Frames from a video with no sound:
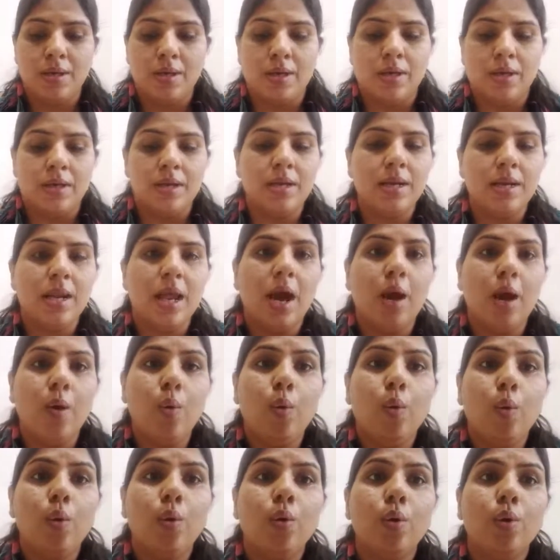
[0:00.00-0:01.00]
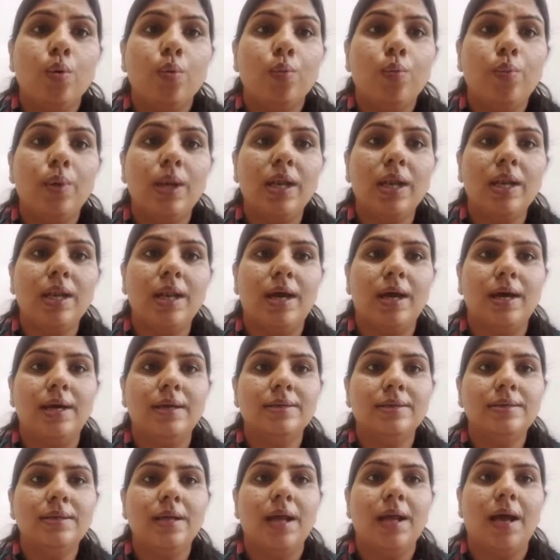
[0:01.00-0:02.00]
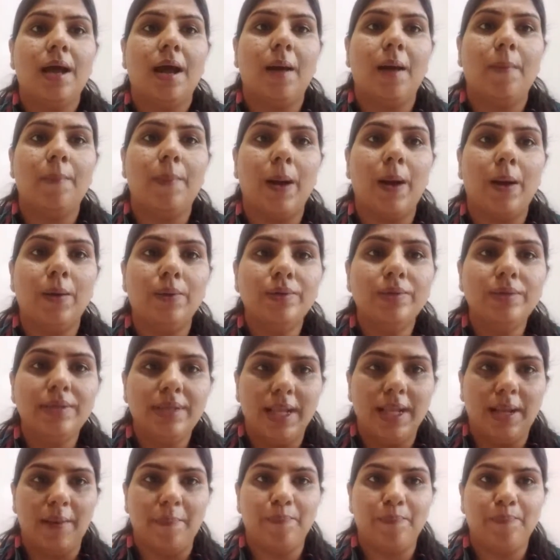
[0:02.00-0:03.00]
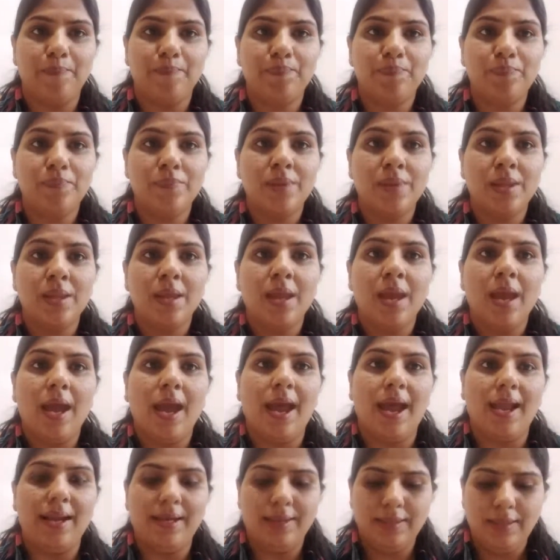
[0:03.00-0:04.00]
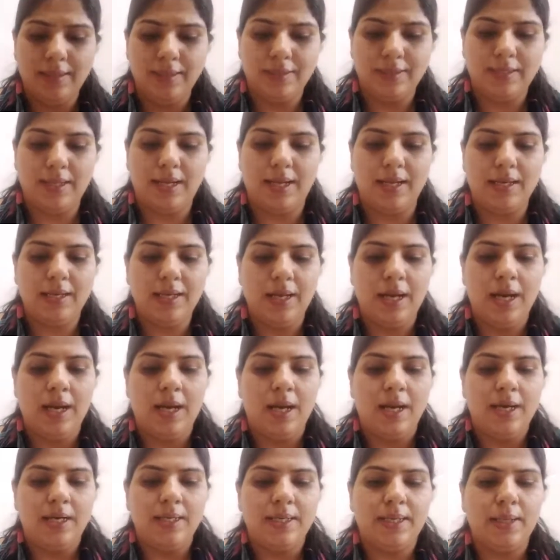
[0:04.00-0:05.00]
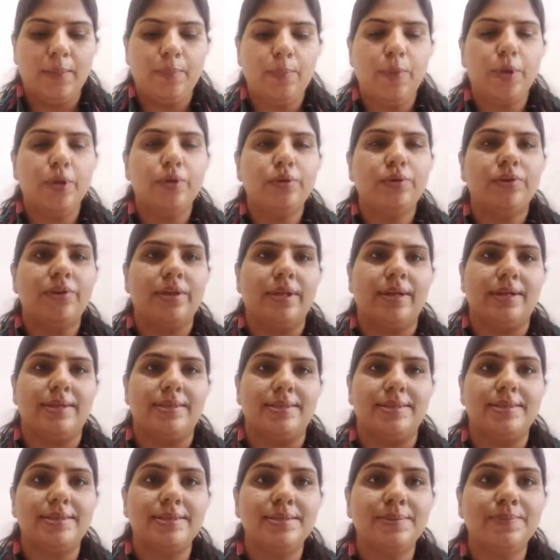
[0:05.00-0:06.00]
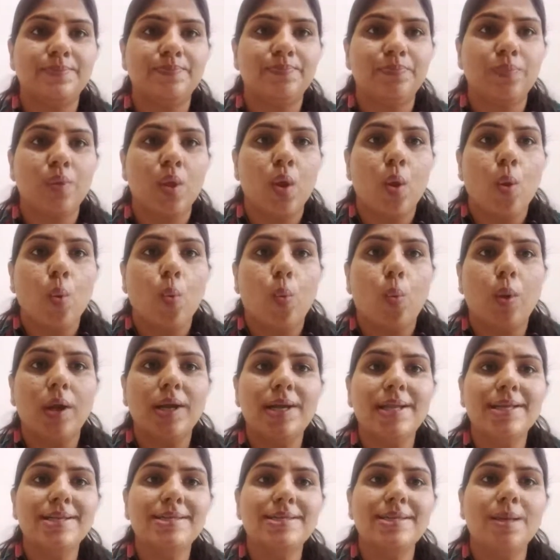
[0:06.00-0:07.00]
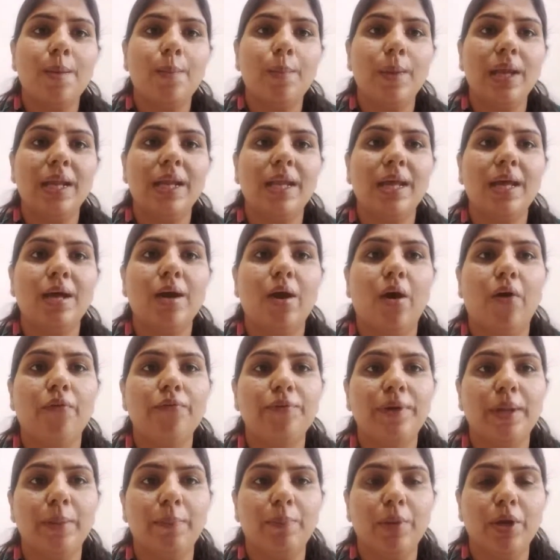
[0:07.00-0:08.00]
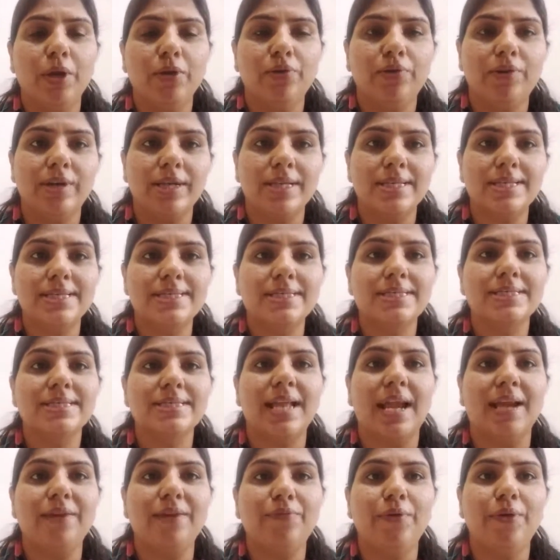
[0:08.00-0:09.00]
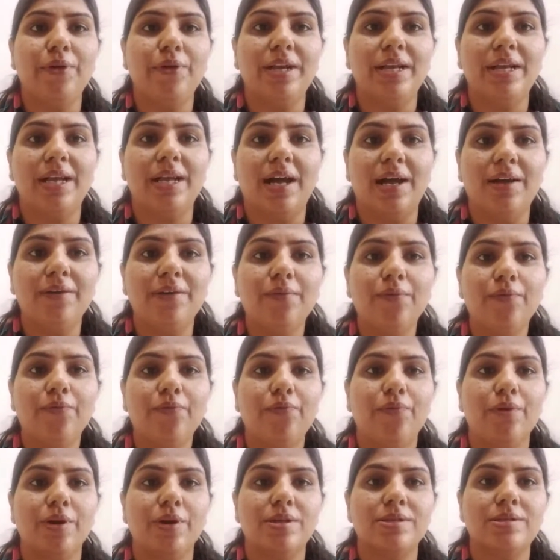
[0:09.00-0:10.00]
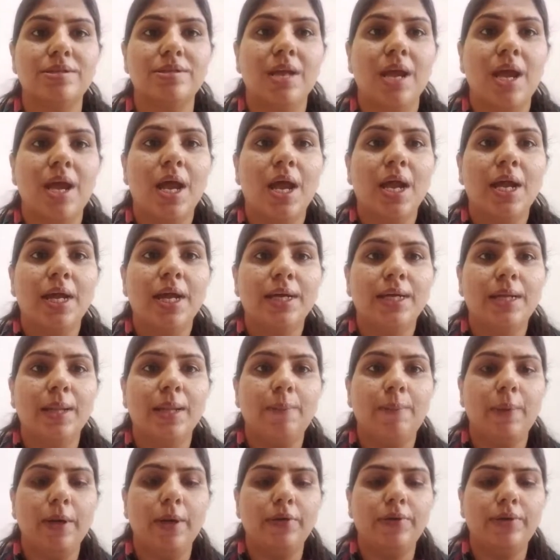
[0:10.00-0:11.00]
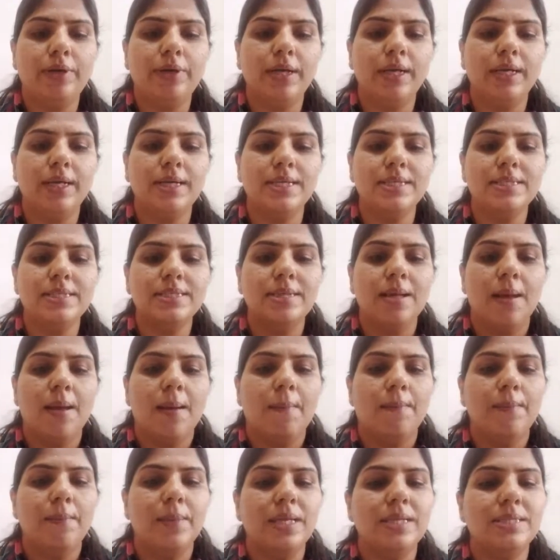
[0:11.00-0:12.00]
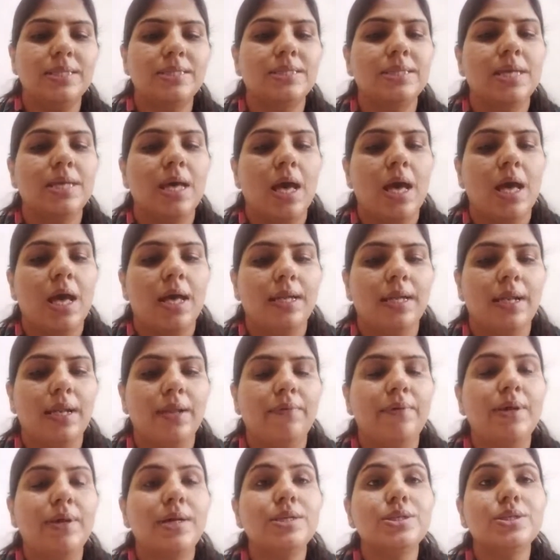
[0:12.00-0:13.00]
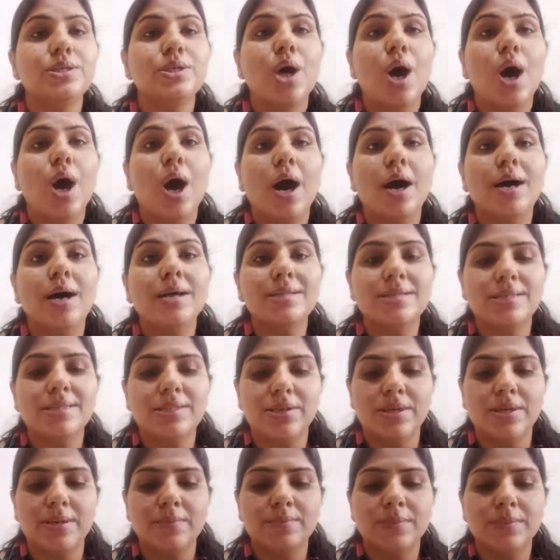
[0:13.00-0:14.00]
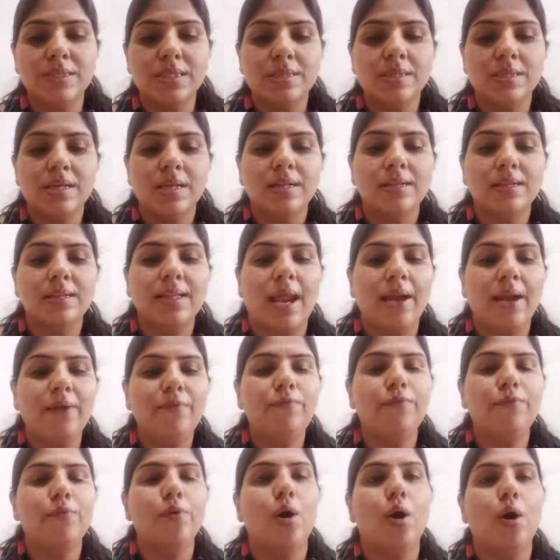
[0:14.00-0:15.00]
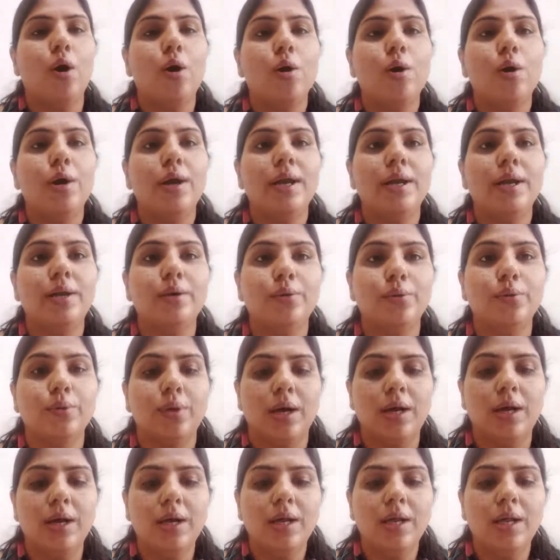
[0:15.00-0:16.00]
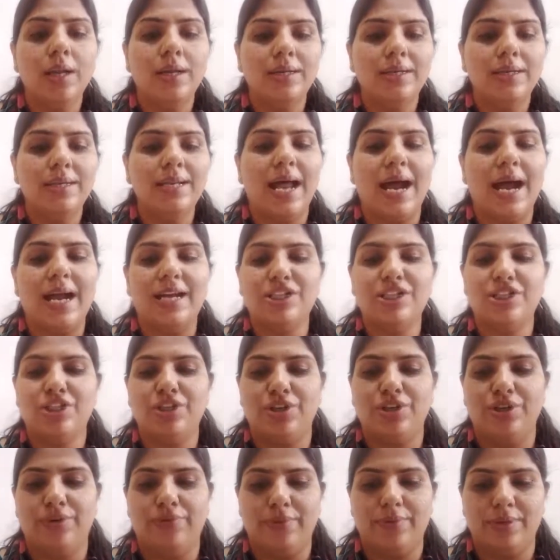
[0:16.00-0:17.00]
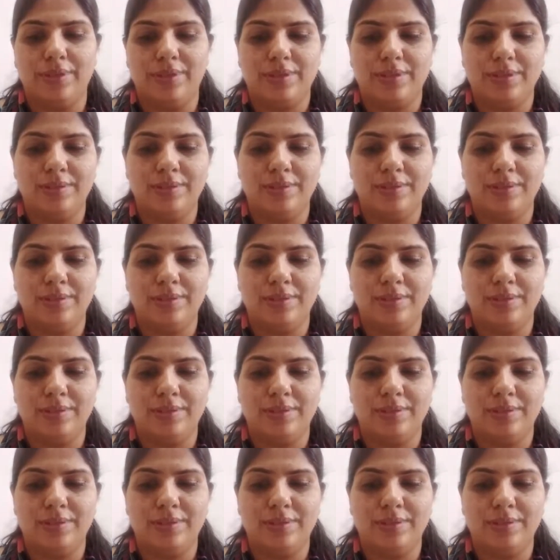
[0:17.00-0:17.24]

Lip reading: Now we'll learn about them and their tributaries. What is the meaning of tributaries? That we will learn first. Tributaries means rivers or streams that flow into a large rivers.